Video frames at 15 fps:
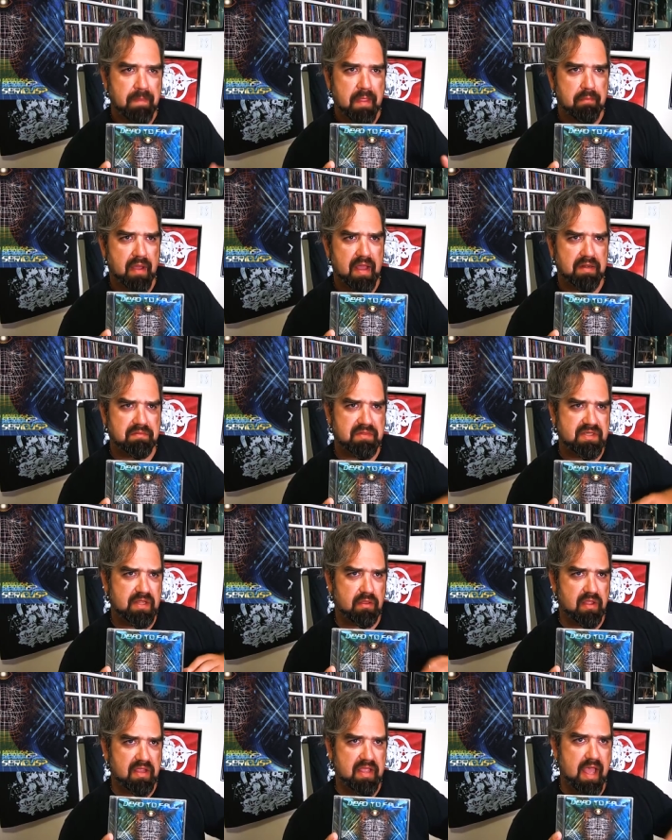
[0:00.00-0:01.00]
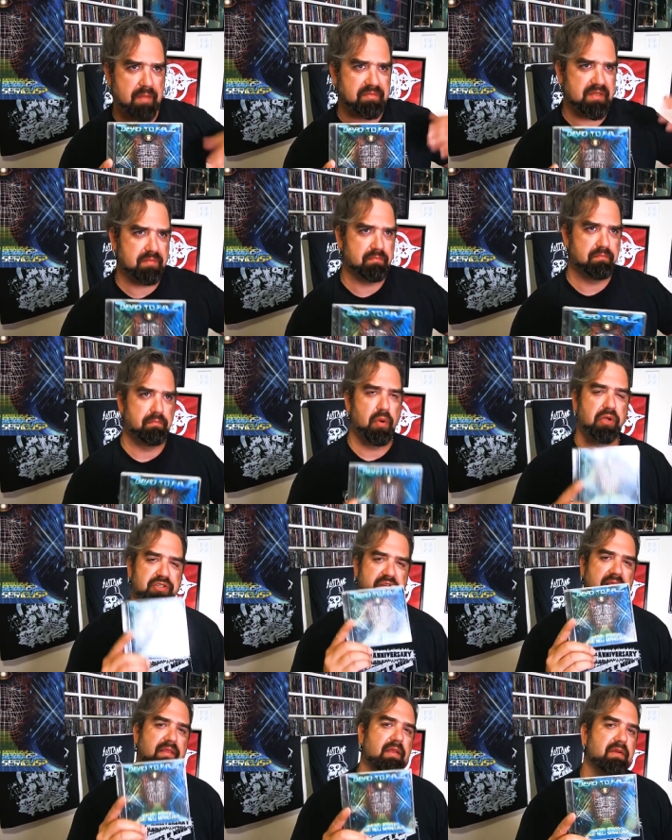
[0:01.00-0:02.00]
but slowly kept
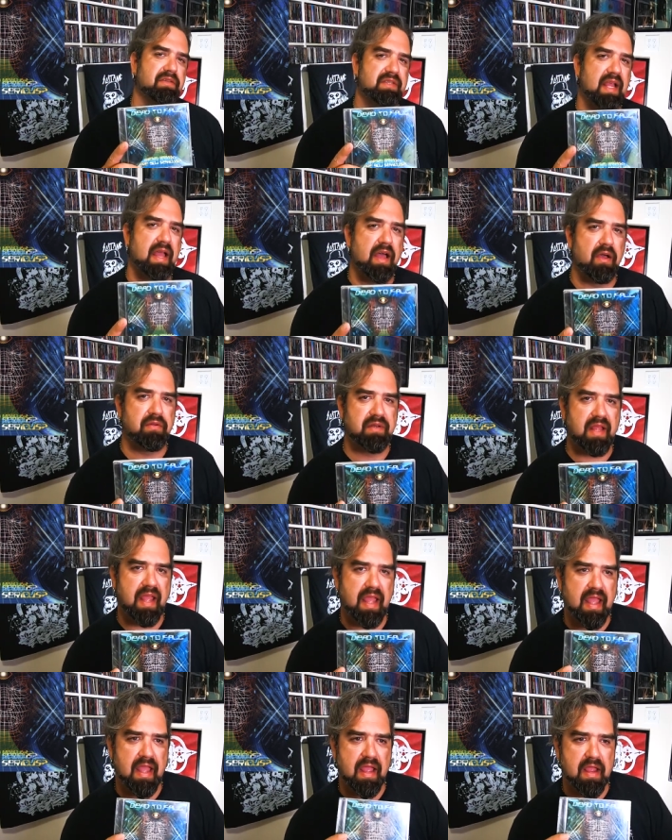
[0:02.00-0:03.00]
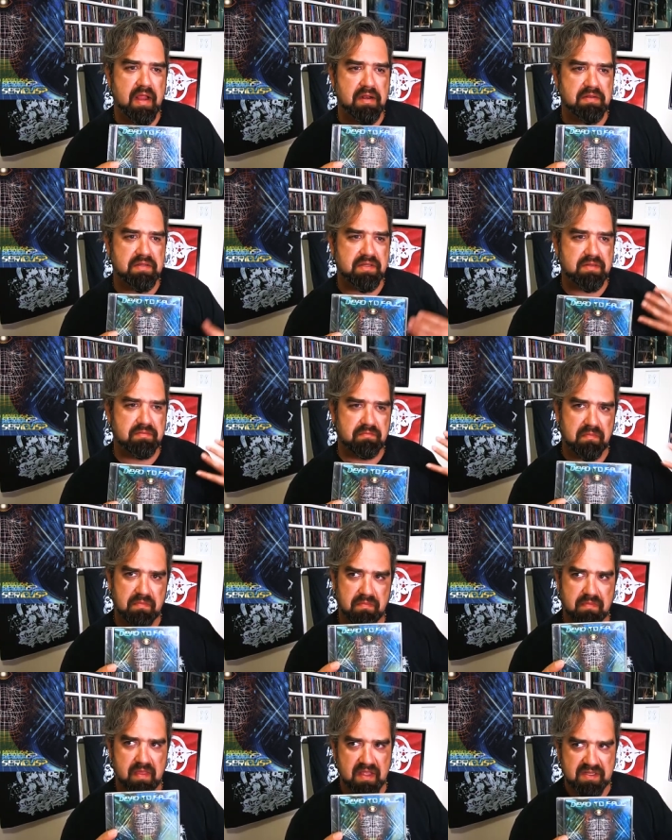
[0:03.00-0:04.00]
pushing their sound, and
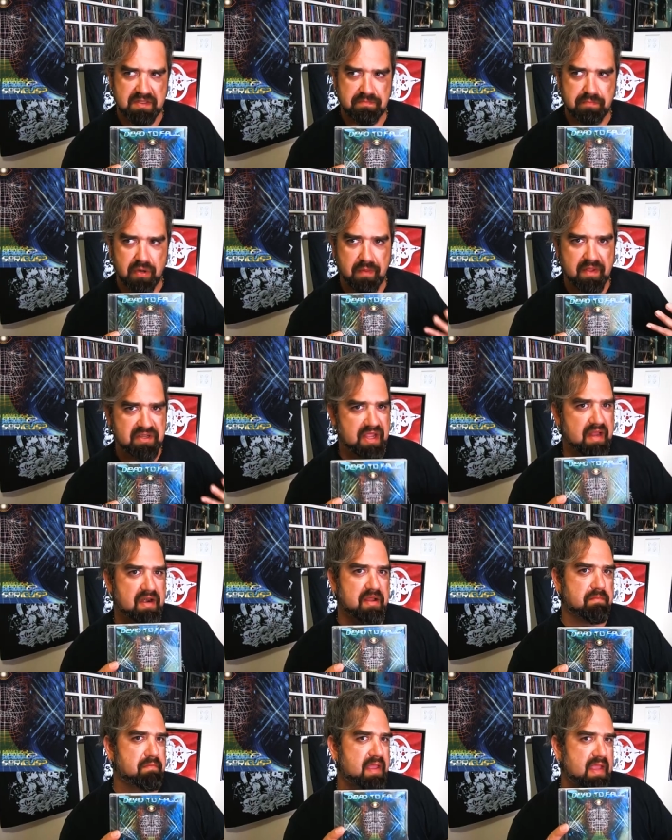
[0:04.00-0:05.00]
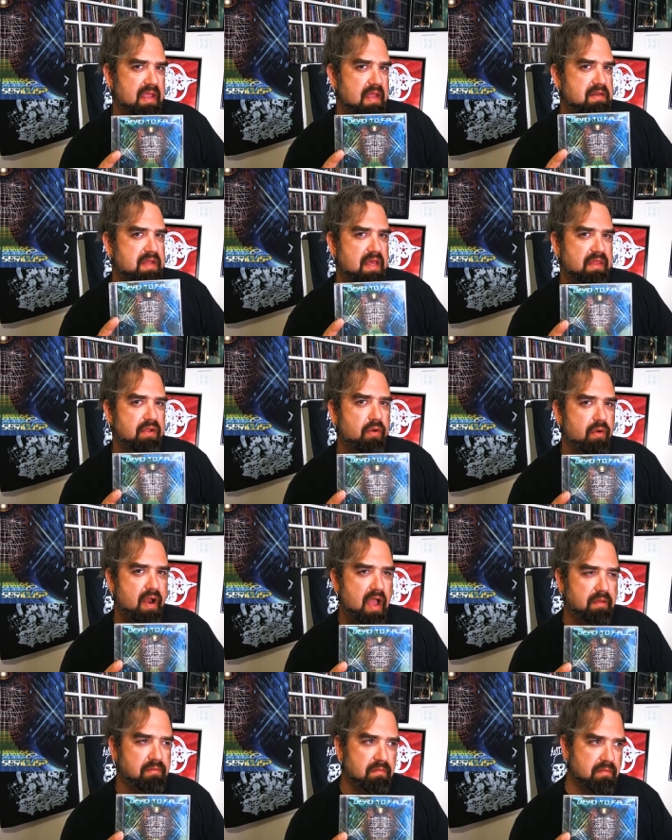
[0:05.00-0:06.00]
this pretty much ended up being a deathcore
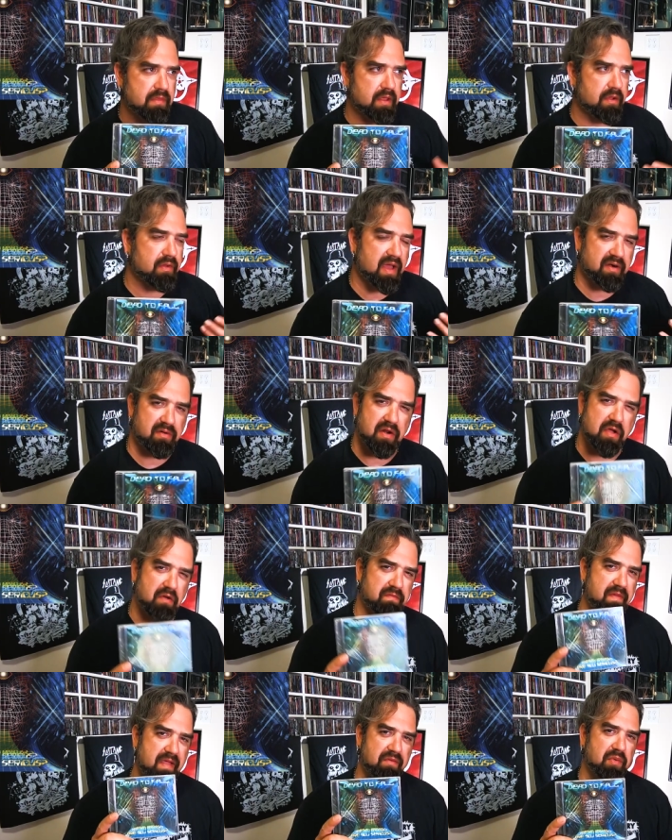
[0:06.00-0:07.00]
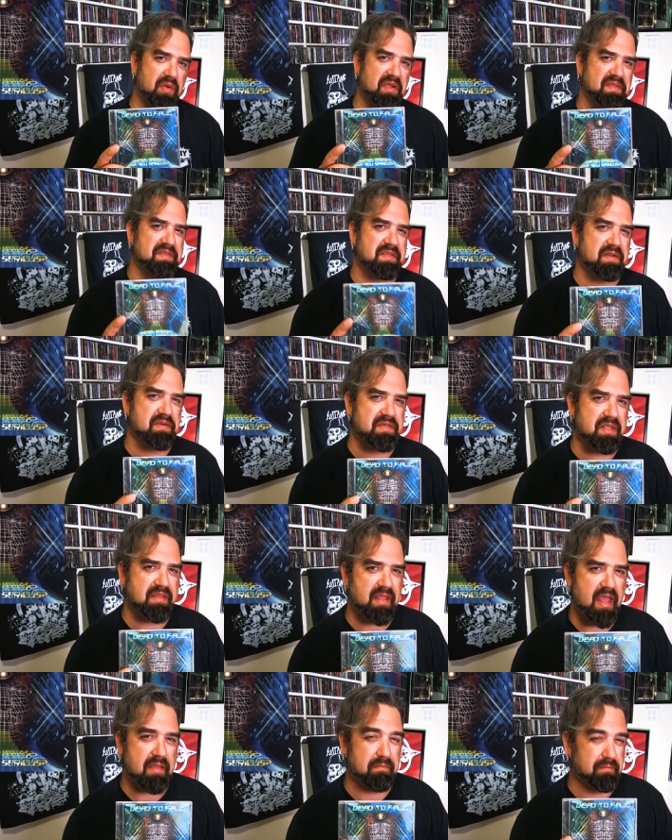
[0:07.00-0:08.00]
album, though I don't know if everyone considers it
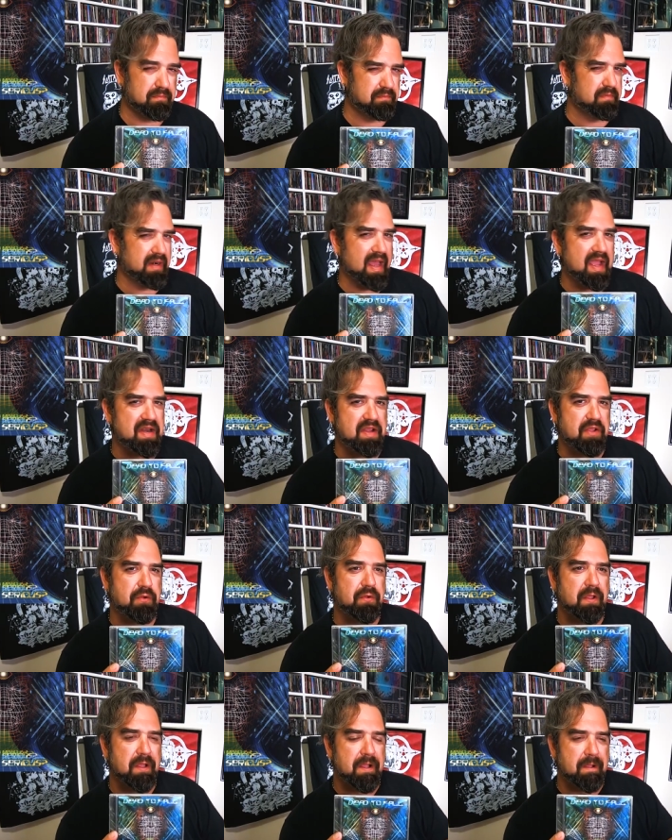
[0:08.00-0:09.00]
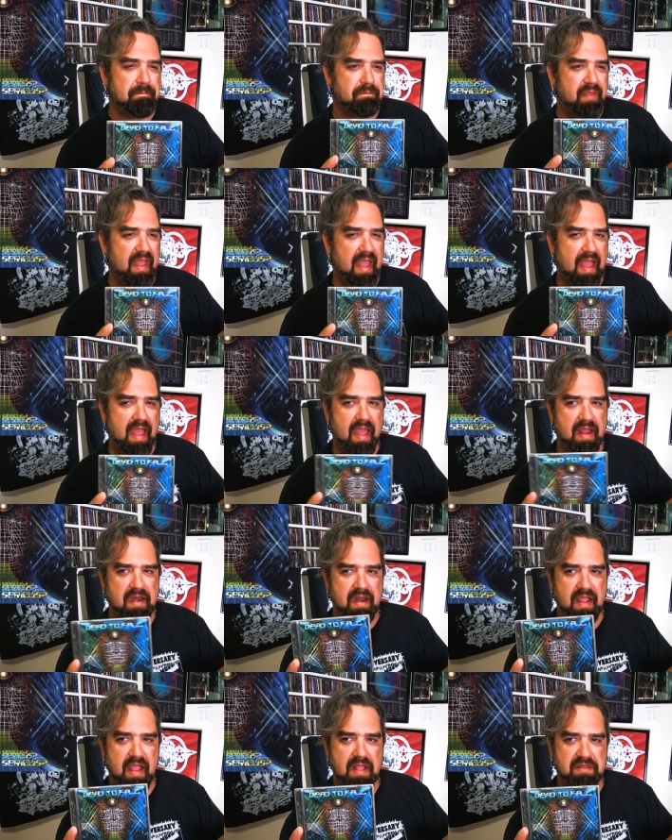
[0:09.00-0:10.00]
that, but I do,
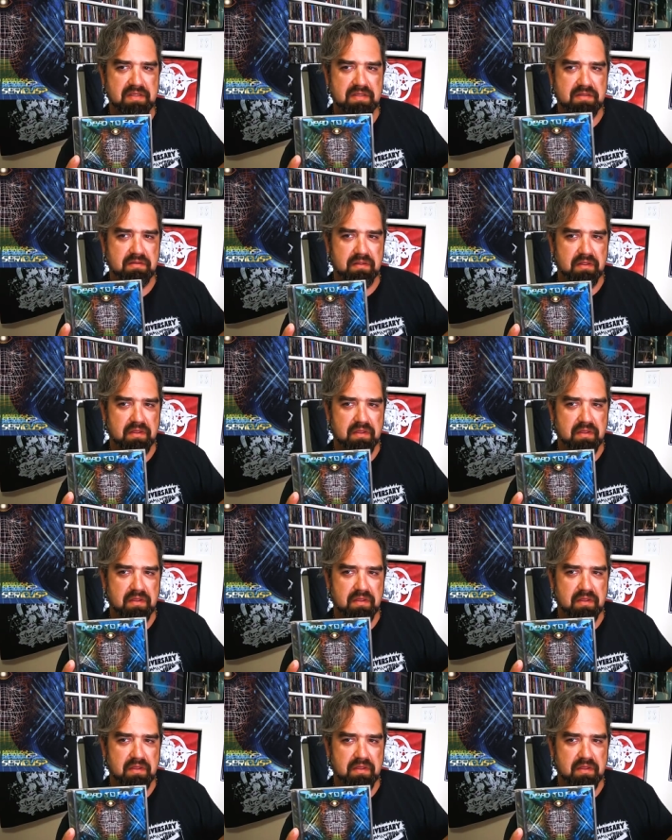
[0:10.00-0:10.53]
and it's